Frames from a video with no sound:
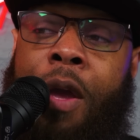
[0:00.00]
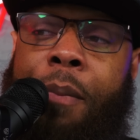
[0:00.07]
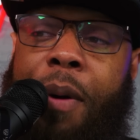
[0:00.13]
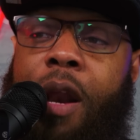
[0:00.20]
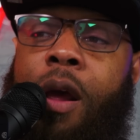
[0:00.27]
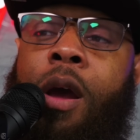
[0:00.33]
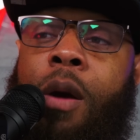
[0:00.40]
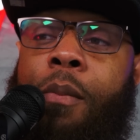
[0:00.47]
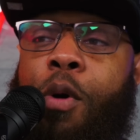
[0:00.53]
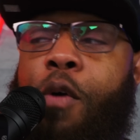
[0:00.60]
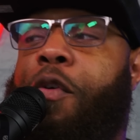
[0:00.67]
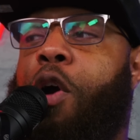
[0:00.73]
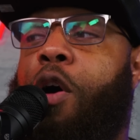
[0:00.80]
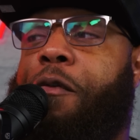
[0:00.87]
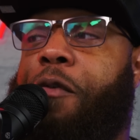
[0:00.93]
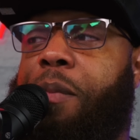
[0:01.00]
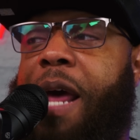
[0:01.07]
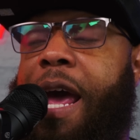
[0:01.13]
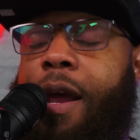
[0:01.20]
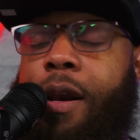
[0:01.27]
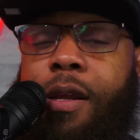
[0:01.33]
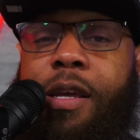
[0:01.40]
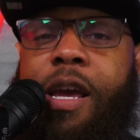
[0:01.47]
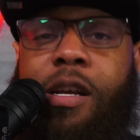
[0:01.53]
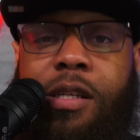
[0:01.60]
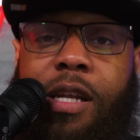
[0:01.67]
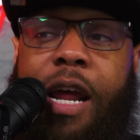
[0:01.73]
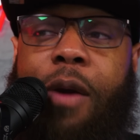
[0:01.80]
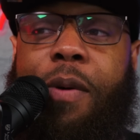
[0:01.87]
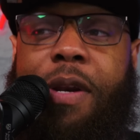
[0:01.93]
But moving on from that,
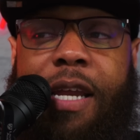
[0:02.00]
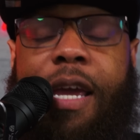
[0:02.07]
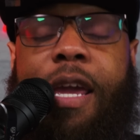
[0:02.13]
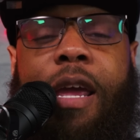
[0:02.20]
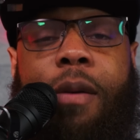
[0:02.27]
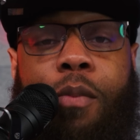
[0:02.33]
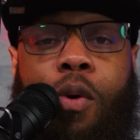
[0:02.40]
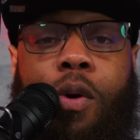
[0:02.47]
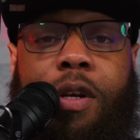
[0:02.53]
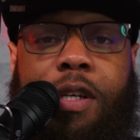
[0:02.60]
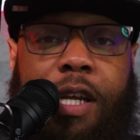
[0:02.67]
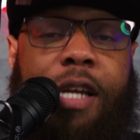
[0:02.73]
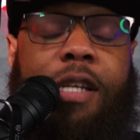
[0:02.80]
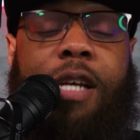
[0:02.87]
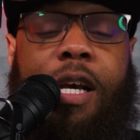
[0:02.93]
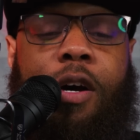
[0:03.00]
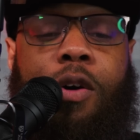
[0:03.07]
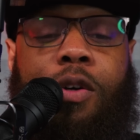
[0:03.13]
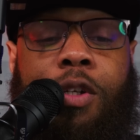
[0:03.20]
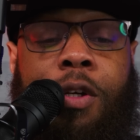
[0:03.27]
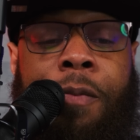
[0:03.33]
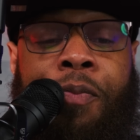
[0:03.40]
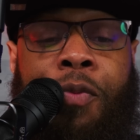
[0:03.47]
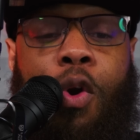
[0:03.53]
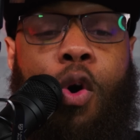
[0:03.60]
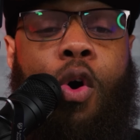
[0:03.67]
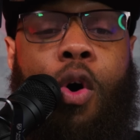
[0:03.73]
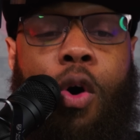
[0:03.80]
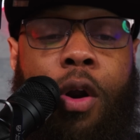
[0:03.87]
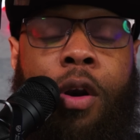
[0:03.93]
yesterday we did get more details
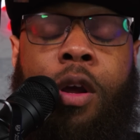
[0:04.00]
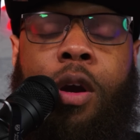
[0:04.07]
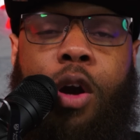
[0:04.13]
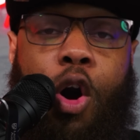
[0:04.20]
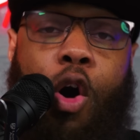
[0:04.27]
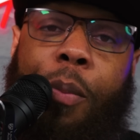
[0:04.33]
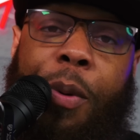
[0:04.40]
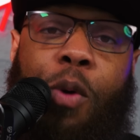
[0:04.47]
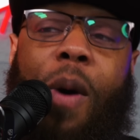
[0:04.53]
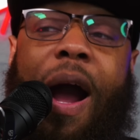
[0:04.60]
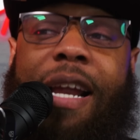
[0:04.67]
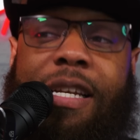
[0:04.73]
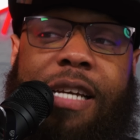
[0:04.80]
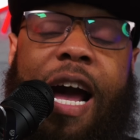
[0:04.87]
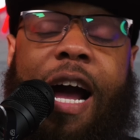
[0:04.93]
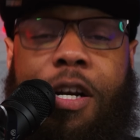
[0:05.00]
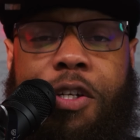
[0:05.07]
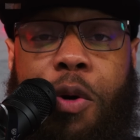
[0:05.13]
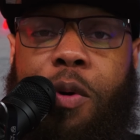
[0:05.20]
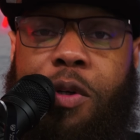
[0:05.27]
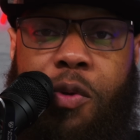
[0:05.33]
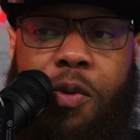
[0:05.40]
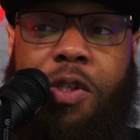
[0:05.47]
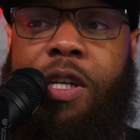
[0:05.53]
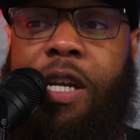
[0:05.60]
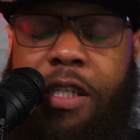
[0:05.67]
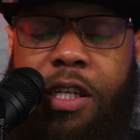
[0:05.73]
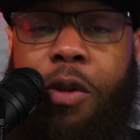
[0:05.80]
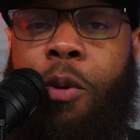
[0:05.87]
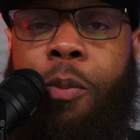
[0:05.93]
on Coby White's contract, which was
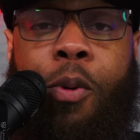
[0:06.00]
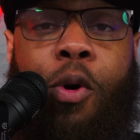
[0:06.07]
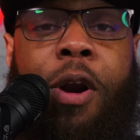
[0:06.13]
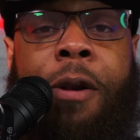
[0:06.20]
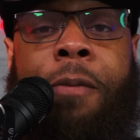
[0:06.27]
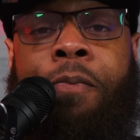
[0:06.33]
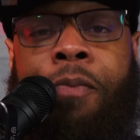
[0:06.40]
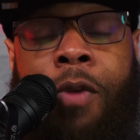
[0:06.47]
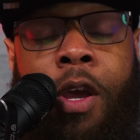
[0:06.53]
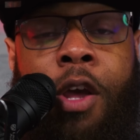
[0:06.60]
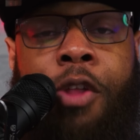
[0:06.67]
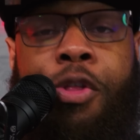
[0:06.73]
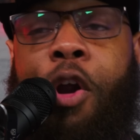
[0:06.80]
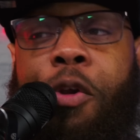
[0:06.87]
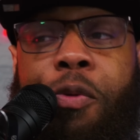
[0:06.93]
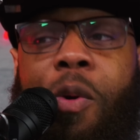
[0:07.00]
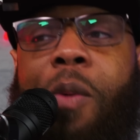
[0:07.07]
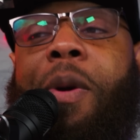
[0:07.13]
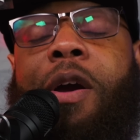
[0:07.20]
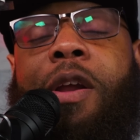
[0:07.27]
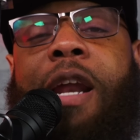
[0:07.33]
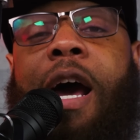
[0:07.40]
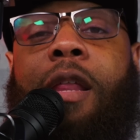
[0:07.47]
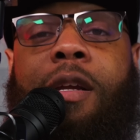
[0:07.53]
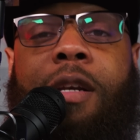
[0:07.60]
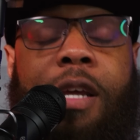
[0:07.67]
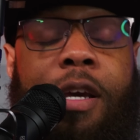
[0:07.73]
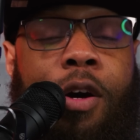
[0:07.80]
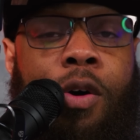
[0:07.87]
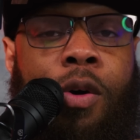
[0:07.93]
initially reported $33 million
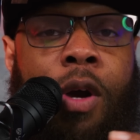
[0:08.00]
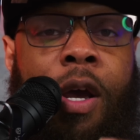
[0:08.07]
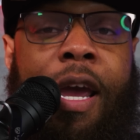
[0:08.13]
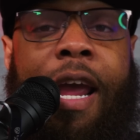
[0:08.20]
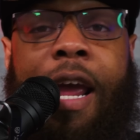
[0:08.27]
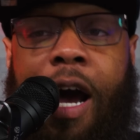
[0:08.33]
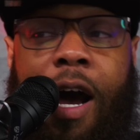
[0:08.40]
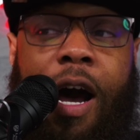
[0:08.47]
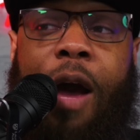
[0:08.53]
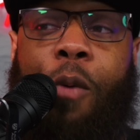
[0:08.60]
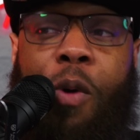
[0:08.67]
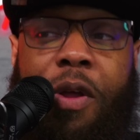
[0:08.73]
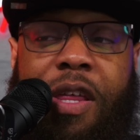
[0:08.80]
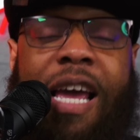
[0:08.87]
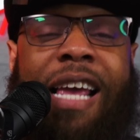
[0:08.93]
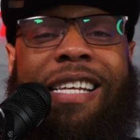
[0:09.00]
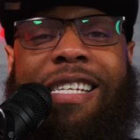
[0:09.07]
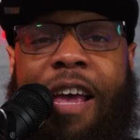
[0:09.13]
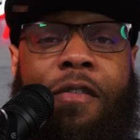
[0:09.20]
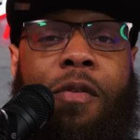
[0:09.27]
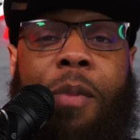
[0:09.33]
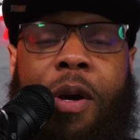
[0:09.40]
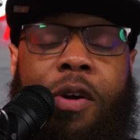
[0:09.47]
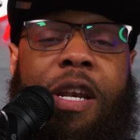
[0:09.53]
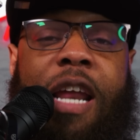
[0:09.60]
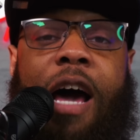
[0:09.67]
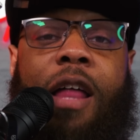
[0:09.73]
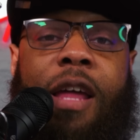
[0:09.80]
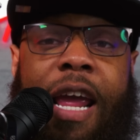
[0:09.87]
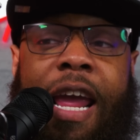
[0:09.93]
deal uh, with a $7 million
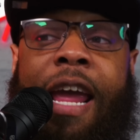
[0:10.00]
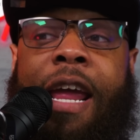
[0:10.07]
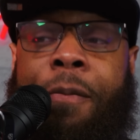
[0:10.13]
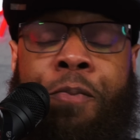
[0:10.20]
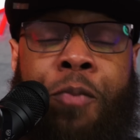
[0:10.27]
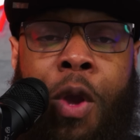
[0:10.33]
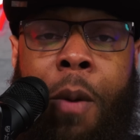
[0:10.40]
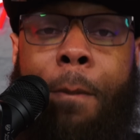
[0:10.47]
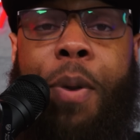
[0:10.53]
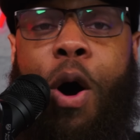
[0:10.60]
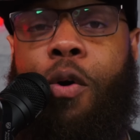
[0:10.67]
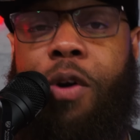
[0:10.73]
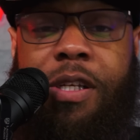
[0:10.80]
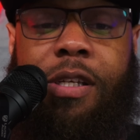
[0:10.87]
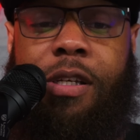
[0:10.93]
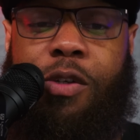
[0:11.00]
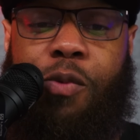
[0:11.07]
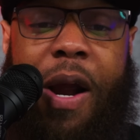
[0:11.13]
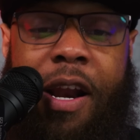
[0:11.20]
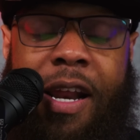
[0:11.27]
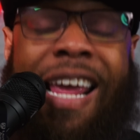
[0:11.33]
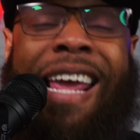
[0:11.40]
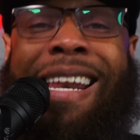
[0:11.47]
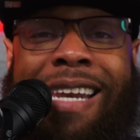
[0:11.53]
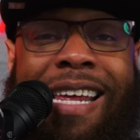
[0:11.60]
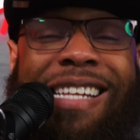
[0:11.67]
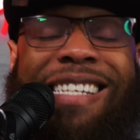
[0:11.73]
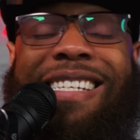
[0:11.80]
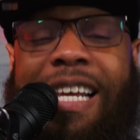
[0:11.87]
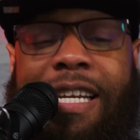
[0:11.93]
in bonuses, right? And in
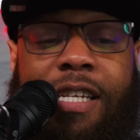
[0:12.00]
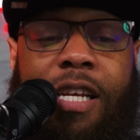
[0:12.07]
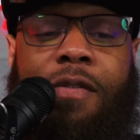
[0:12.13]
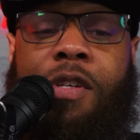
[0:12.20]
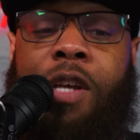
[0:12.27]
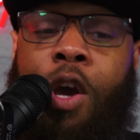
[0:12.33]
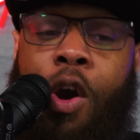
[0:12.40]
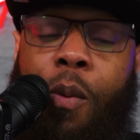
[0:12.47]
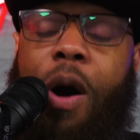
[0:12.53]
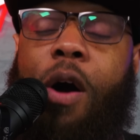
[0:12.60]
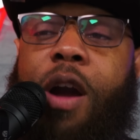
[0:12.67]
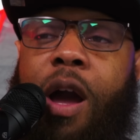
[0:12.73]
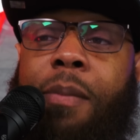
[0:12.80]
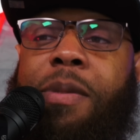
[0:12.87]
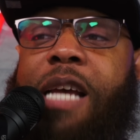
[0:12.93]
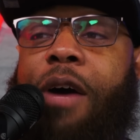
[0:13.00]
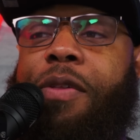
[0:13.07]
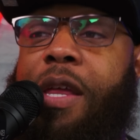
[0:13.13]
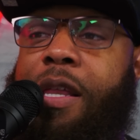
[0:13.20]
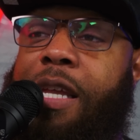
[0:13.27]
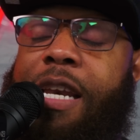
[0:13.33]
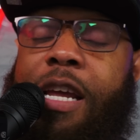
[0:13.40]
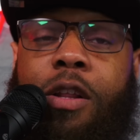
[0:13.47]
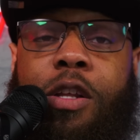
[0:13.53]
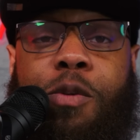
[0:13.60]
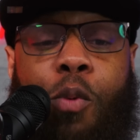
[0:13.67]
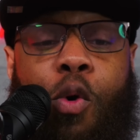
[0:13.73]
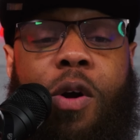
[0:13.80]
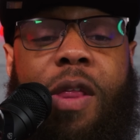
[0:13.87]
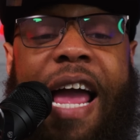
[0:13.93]
incentives. Well, it comes out that the deal
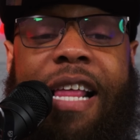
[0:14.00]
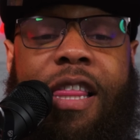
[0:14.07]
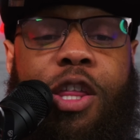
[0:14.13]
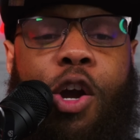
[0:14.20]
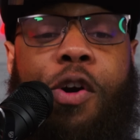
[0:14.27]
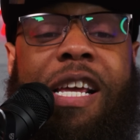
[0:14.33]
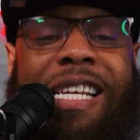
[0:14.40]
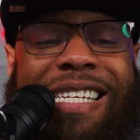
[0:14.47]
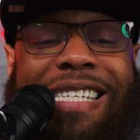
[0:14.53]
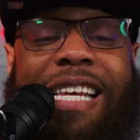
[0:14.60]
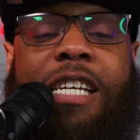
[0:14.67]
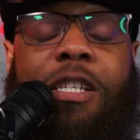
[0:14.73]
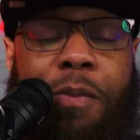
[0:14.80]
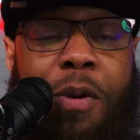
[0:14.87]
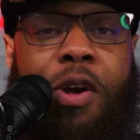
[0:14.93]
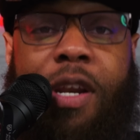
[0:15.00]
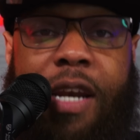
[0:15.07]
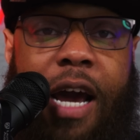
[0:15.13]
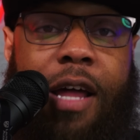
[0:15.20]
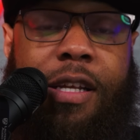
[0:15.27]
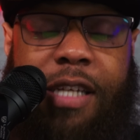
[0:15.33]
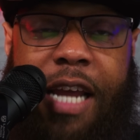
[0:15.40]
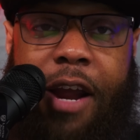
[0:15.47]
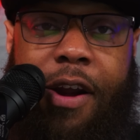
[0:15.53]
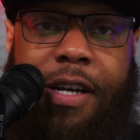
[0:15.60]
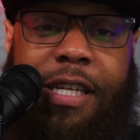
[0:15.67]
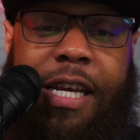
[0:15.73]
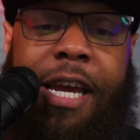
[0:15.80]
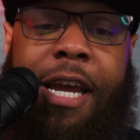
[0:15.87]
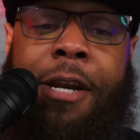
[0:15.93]
is more like $36 million
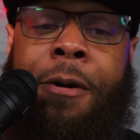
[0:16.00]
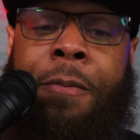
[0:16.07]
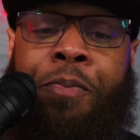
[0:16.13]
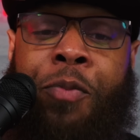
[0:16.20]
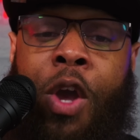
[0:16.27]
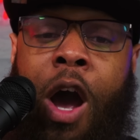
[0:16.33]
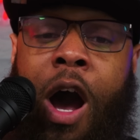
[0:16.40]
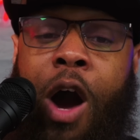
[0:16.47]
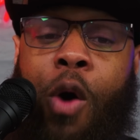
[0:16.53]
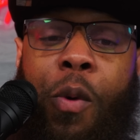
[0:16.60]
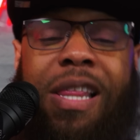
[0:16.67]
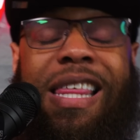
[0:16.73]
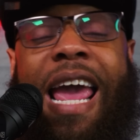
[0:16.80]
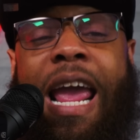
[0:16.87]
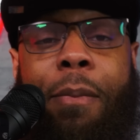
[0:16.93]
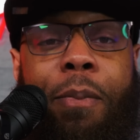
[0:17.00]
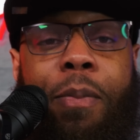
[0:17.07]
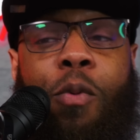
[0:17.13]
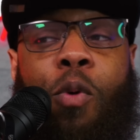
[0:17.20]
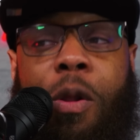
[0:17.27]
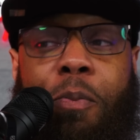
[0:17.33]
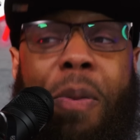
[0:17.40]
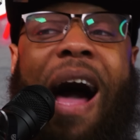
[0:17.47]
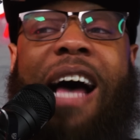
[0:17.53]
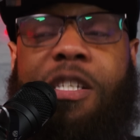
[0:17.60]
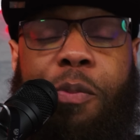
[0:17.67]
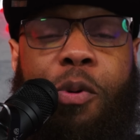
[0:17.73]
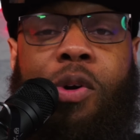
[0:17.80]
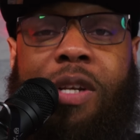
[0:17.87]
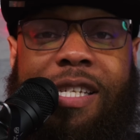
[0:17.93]
guaranteed uh, with a with
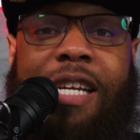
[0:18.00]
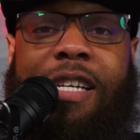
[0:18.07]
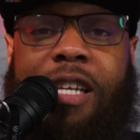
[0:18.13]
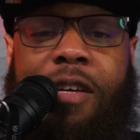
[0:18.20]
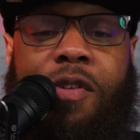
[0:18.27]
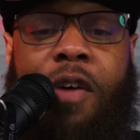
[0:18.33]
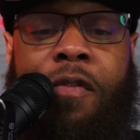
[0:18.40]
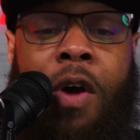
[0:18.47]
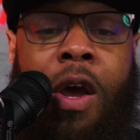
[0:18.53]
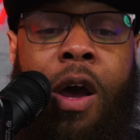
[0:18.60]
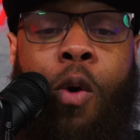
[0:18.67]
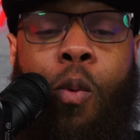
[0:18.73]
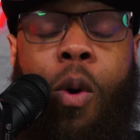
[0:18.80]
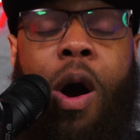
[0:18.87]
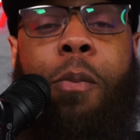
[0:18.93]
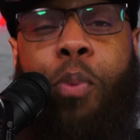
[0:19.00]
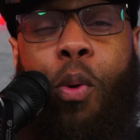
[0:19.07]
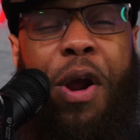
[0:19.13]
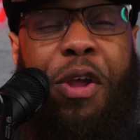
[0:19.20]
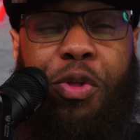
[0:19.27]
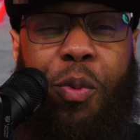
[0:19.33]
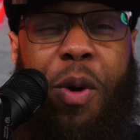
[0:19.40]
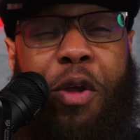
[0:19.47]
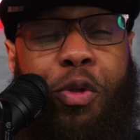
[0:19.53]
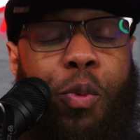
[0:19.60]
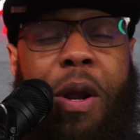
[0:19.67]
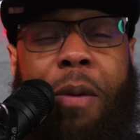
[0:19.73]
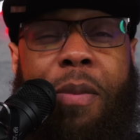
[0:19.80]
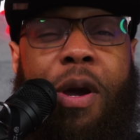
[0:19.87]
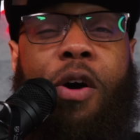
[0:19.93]
possible incentives of
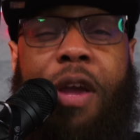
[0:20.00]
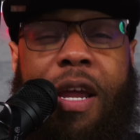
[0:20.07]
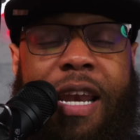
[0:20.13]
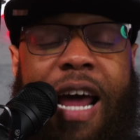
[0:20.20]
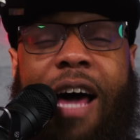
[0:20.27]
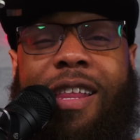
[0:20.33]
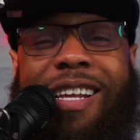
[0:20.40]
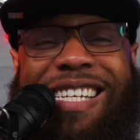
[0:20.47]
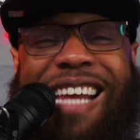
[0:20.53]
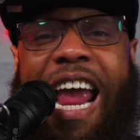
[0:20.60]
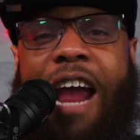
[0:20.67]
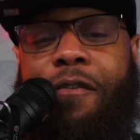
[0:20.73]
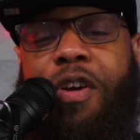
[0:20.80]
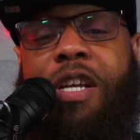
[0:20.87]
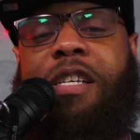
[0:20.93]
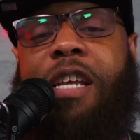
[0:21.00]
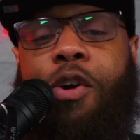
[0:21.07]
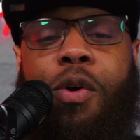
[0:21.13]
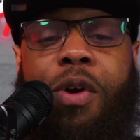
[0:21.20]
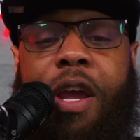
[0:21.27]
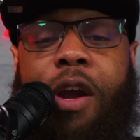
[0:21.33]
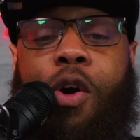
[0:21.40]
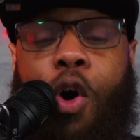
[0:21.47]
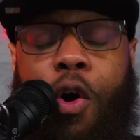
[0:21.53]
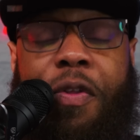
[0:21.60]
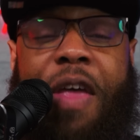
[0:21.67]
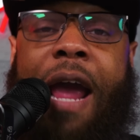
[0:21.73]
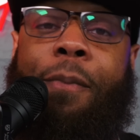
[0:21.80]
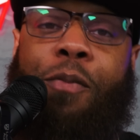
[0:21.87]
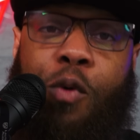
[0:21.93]
$1.33 million every single year
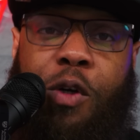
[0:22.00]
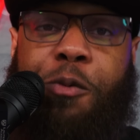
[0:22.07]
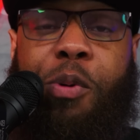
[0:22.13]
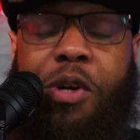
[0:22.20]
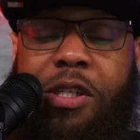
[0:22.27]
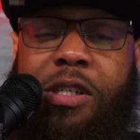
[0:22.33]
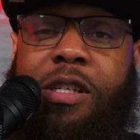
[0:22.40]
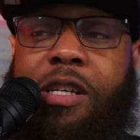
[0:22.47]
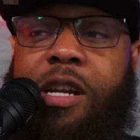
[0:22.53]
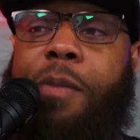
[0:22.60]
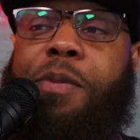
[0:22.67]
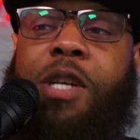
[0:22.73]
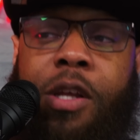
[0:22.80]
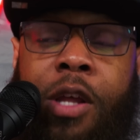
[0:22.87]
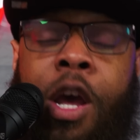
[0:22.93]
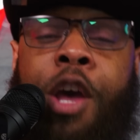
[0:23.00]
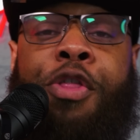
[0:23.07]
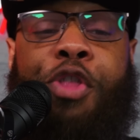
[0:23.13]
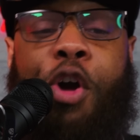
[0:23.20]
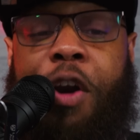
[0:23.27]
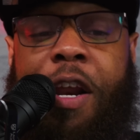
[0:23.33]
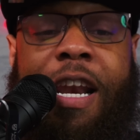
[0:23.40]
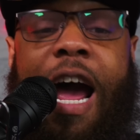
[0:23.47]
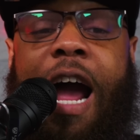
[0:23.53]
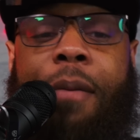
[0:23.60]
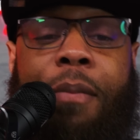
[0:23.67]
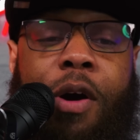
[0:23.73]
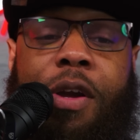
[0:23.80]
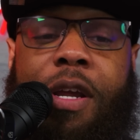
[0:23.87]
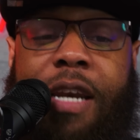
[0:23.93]
on that, which pushes it up to
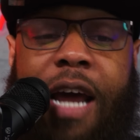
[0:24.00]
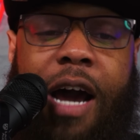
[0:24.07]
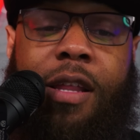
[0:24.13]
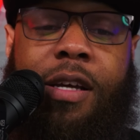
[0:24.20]
$39 million.